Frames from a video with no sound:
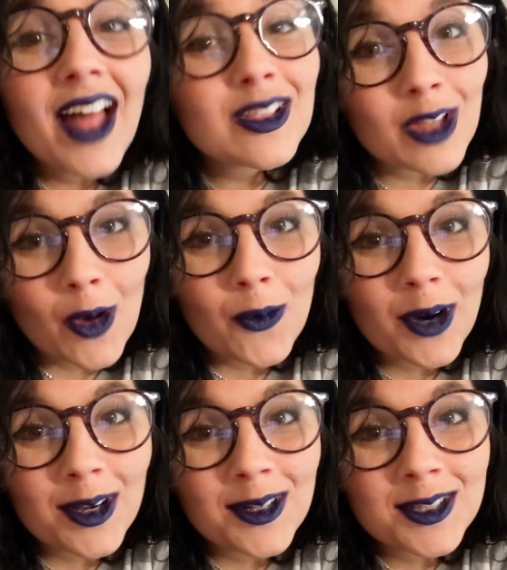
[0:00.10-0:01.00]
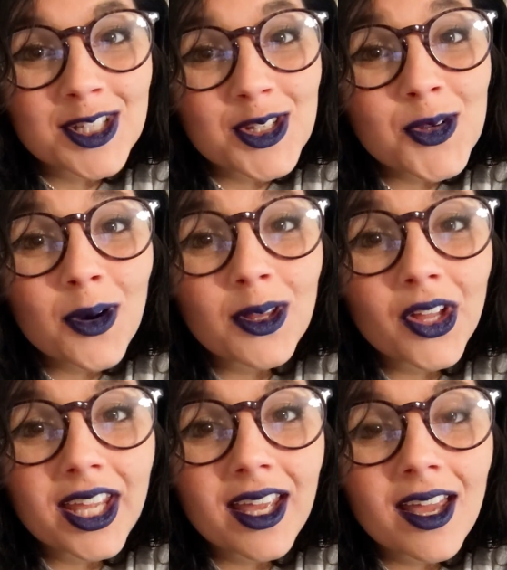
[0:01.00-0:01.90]
Hello, world. You are
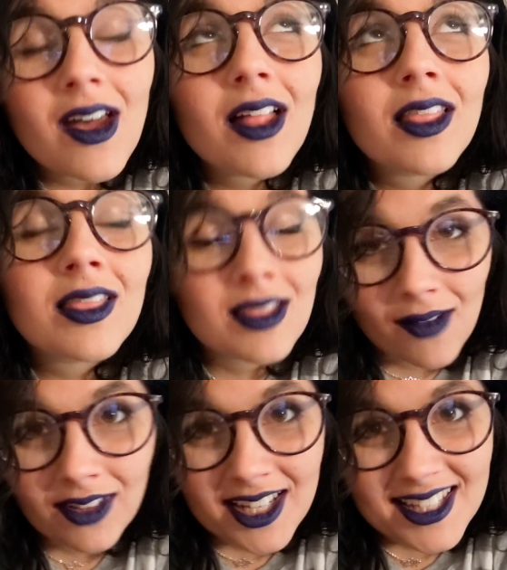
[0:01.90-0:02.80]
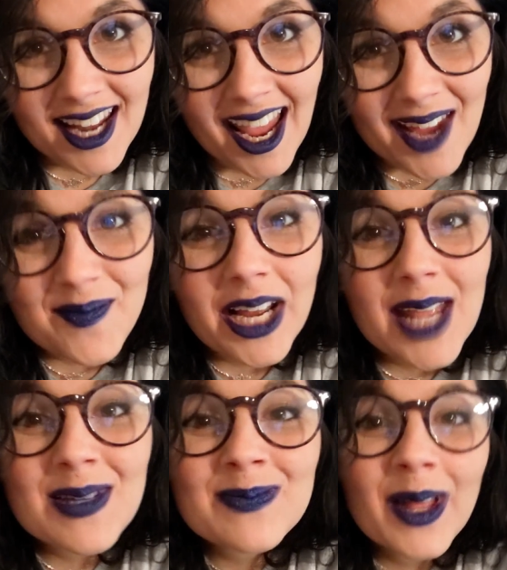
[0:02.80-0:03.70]
looking lovely today. My
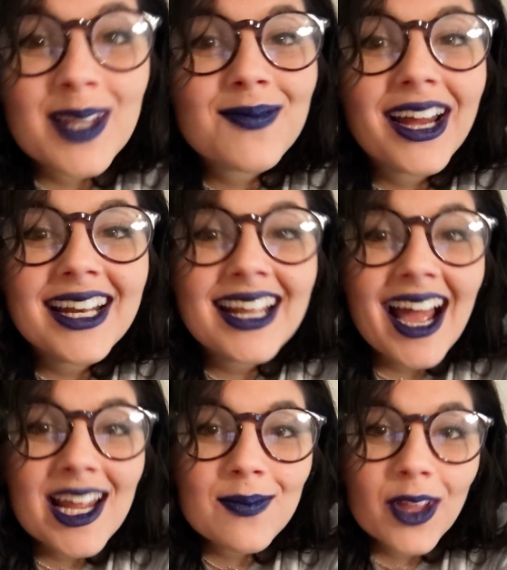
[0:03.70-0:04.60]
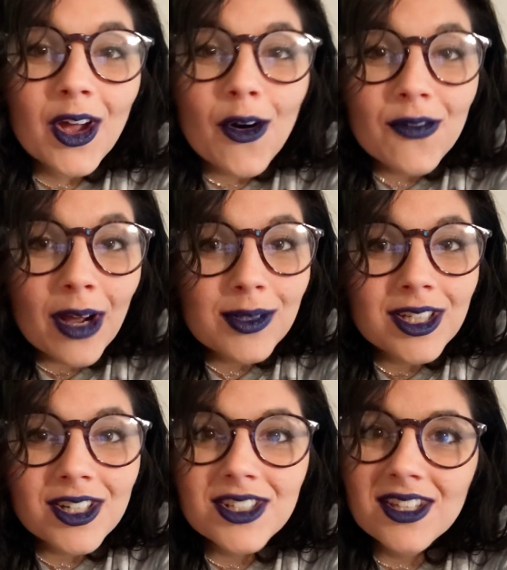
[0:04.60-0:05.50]
name is Molly Brady. I am the co
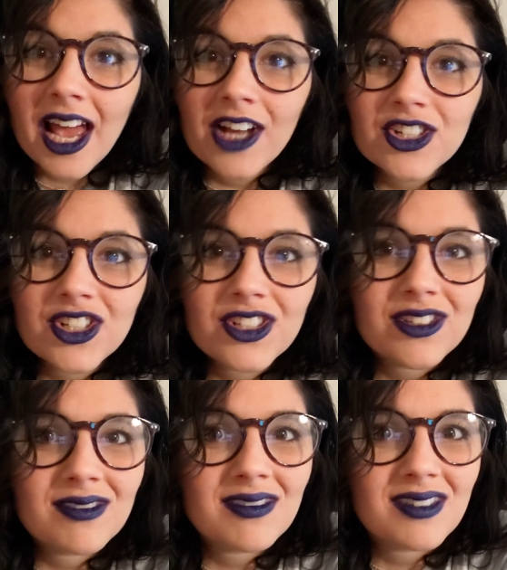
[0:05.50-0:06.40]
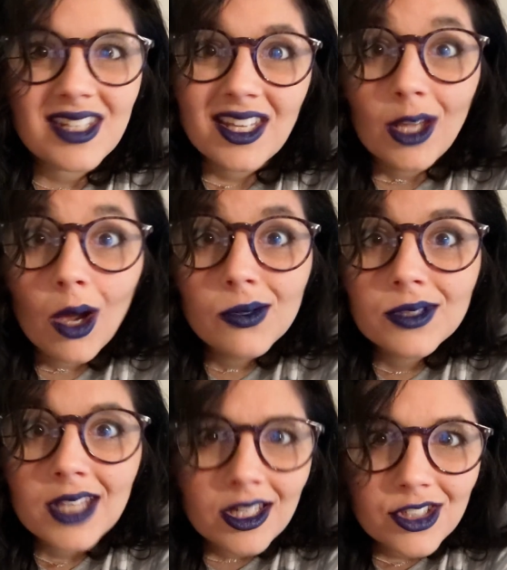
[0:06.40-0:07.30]
founder slash
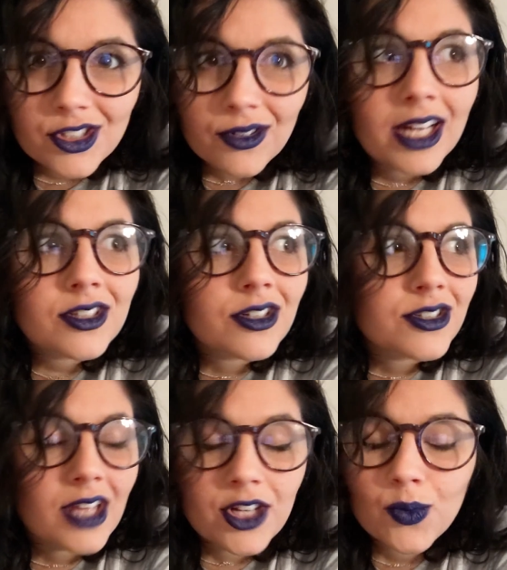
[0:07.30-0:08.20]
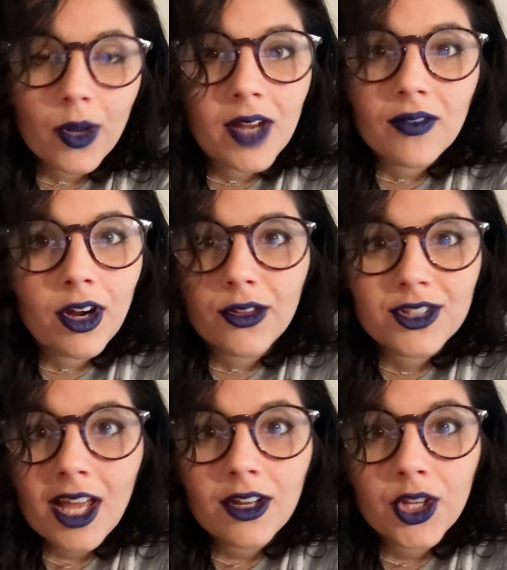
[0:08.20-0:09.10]
CEO slash director slash whatever
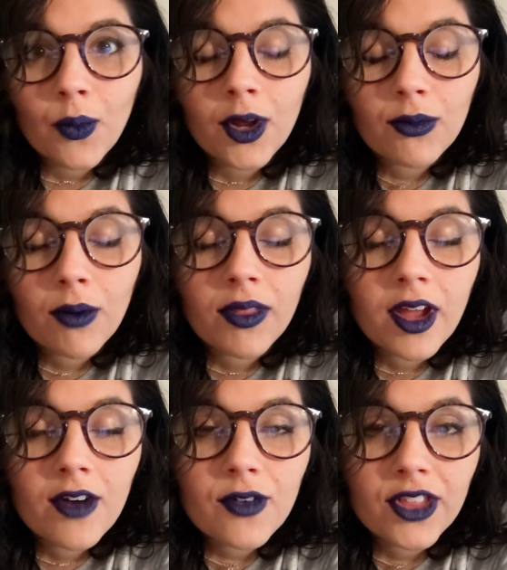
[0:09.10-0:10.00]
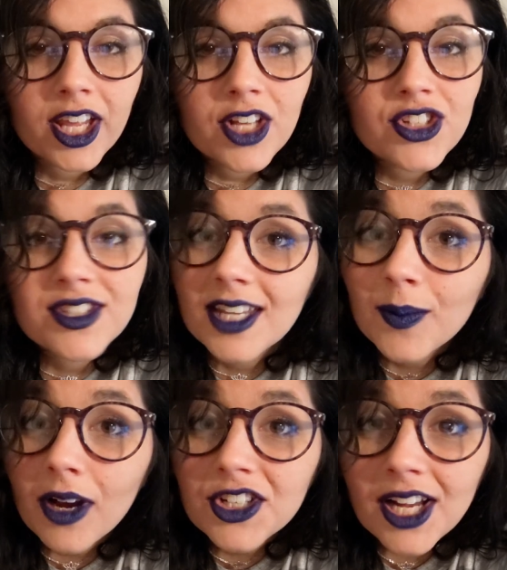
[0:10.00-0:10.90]
other title you want to throw in there for the Kitchen
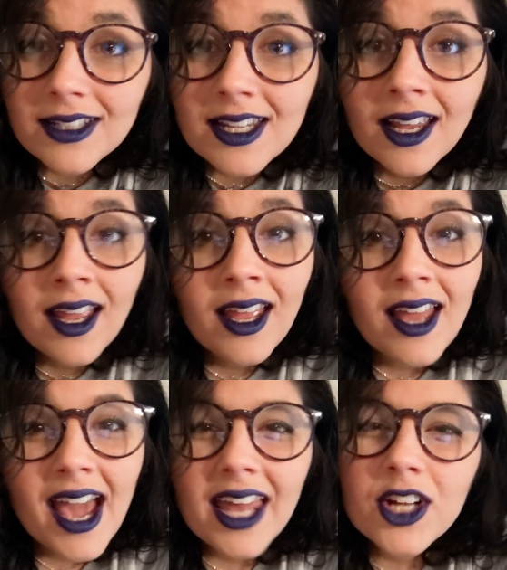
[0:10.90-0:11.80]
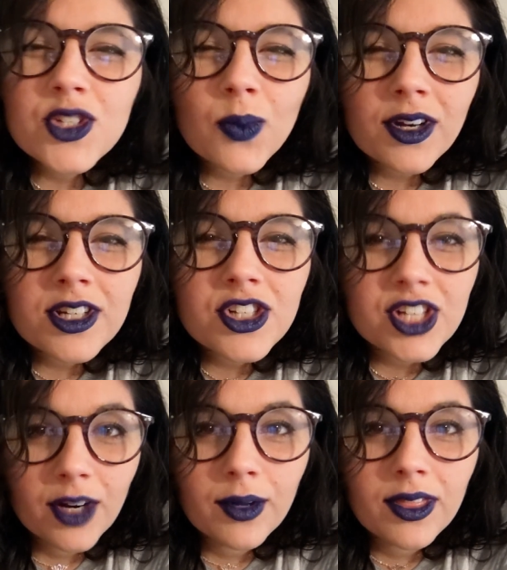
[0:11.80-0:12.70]
Sink Project. And I just wanted to
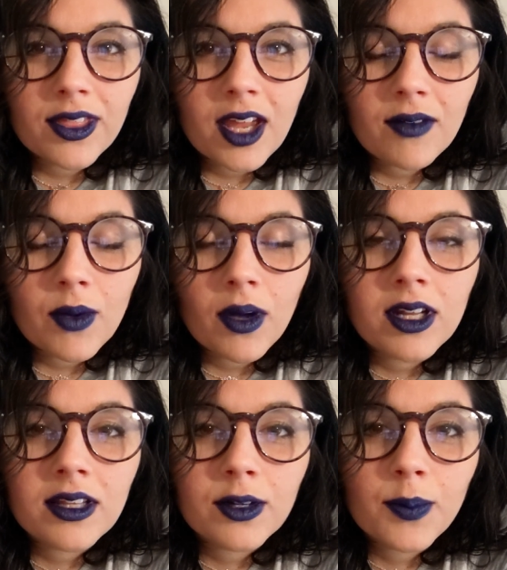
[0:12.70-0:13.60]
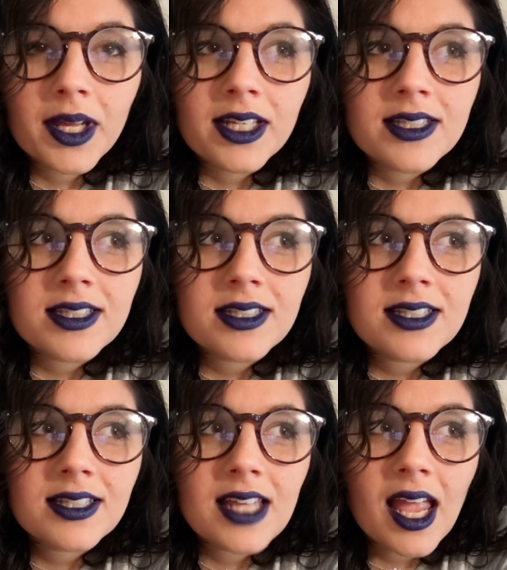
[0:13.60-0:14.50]
share with everyone a little bit
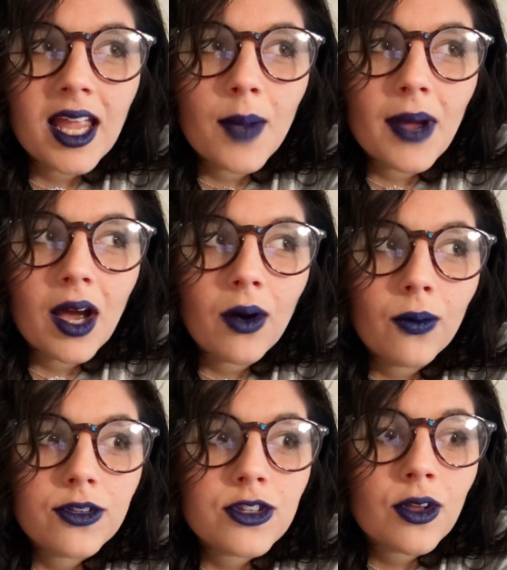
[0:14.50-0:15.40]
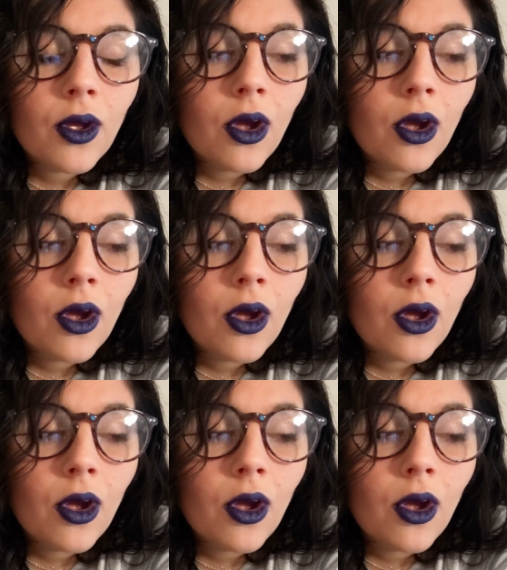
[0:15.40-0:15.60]
today about